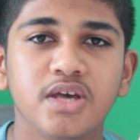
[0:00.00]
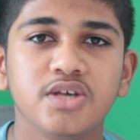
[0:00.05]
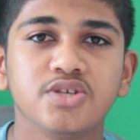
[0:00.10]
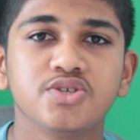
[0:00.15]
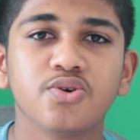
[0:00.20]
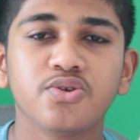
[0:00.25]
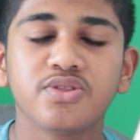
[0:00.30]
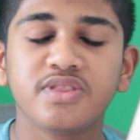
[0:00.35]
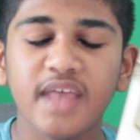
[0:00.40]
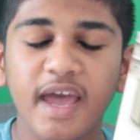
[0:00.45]

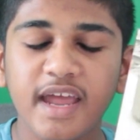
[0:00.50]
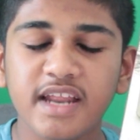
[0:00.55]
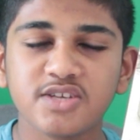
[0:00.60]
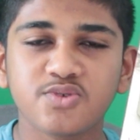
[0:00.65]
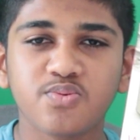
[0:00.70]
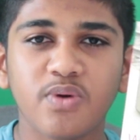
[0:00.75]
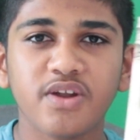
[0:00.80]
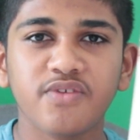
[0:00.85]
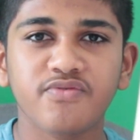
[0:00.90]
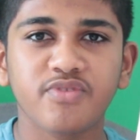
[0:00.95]
So that
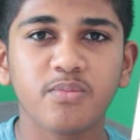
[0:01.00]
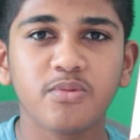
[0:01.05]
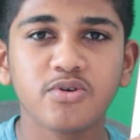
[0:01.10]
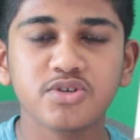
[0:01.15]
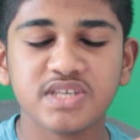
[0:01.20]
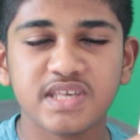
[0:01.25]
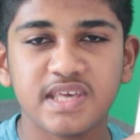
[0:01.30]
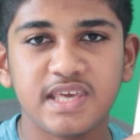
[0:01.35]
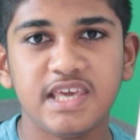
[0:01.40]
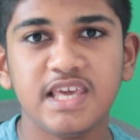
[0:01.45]
is one of the
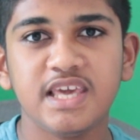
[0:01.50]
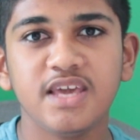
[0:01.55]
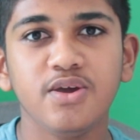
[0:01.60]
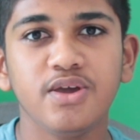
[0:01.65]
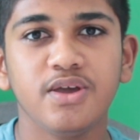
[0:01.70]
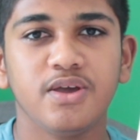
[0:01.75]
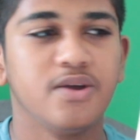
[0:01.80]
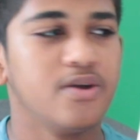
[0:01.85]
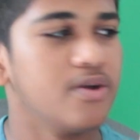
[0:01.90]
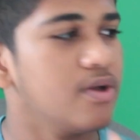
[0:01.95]
most
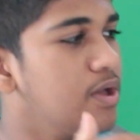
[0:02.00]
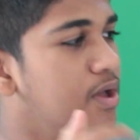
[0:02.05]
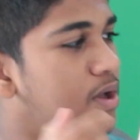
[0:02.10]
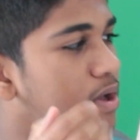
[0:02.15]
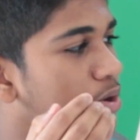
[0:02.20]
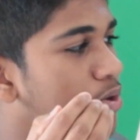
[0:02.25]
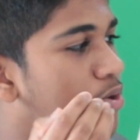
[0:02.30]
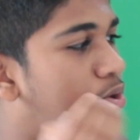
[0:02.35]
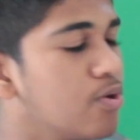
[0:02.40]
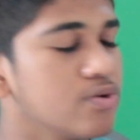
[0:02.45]
key
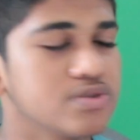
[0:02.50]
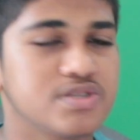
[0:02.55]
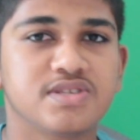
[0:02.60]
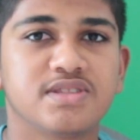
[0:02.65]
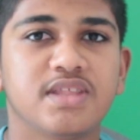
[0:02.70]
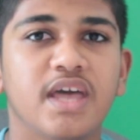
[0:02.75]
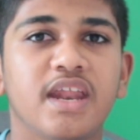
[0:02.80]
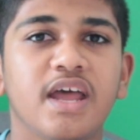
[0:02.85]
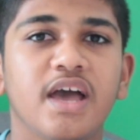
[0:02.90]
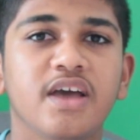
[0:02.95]
quotes
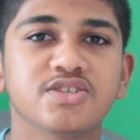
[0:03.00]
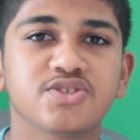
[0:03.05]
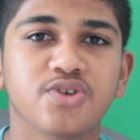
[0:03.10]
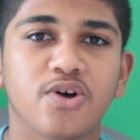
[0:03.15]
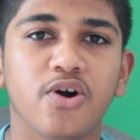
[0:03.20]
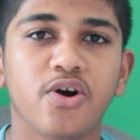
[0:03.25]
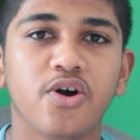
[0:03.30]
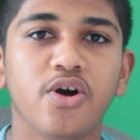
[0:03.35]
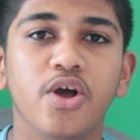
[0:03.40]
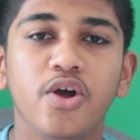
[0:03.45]
that I
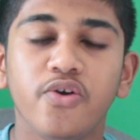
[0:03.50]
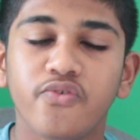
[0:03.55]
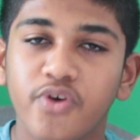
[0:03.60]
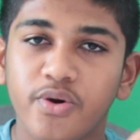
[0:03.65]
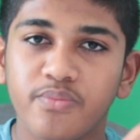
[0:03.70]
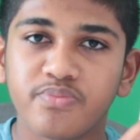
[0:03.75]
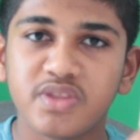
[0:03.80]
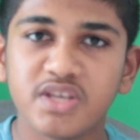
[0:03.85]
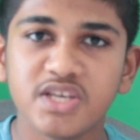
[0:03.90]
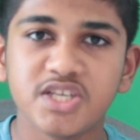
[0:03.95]
saw
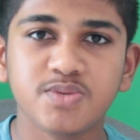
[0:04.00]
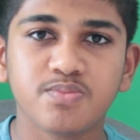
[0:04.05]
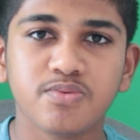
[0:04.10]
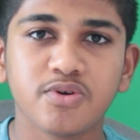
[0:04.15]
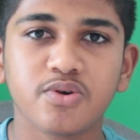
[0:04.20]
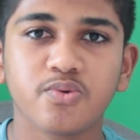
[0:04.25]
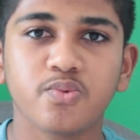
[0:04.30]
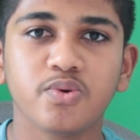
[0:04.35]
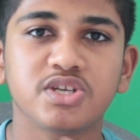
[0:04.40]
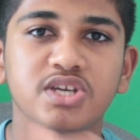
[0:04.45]
from this
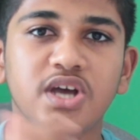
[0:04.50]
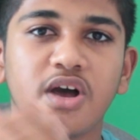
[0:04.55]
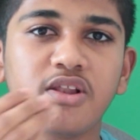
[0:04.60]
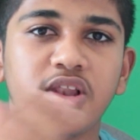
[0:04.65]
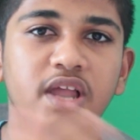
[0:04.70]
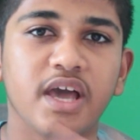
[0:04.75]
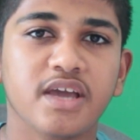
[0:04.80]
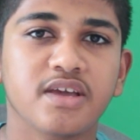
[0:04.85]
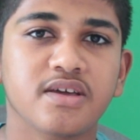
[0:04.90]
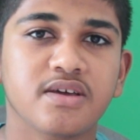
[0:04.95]
book, which I
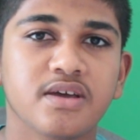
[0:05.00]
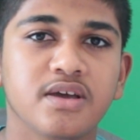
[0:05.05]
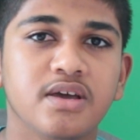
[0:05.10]
would like